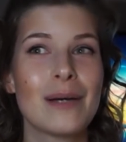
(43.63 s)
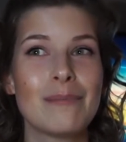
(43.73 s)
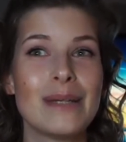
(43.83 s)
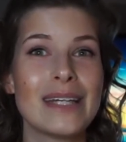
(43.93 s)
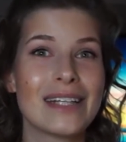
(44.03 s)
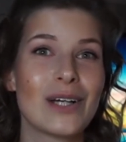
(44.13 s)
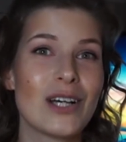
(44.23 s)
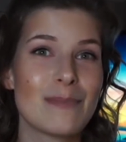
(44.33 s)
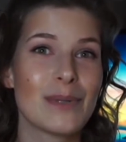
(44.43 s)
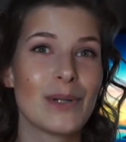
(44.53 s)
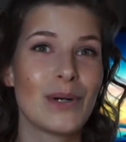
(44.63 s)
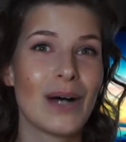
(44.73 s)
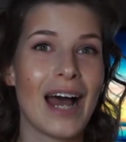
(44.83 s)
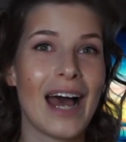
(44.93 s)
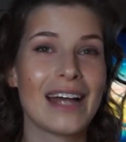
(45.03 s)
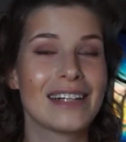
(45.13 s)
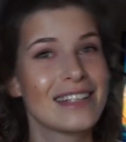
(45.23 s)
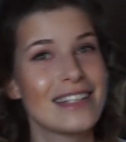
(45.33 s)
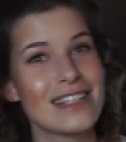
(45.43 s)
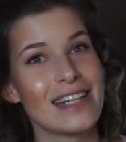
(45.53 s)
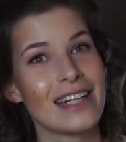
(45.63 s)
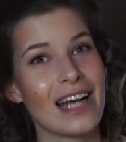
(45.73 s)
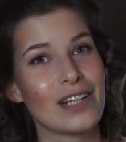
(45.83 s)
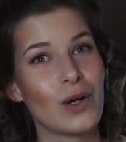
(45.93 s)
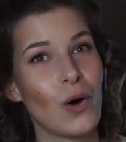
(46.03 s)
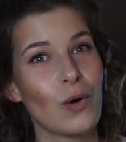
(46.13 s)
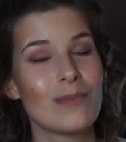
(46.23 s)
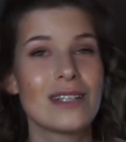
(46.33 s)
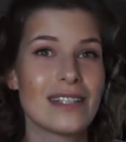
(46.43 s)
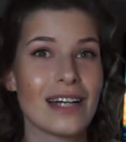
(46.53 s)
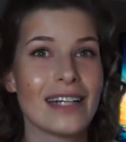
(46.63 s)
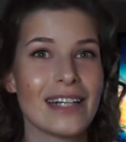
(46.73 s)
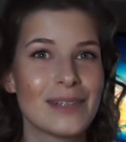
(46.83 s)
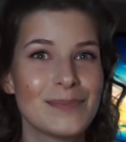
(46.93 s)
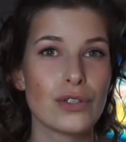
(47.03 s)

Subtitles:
being in the hospital and sitting at home studying.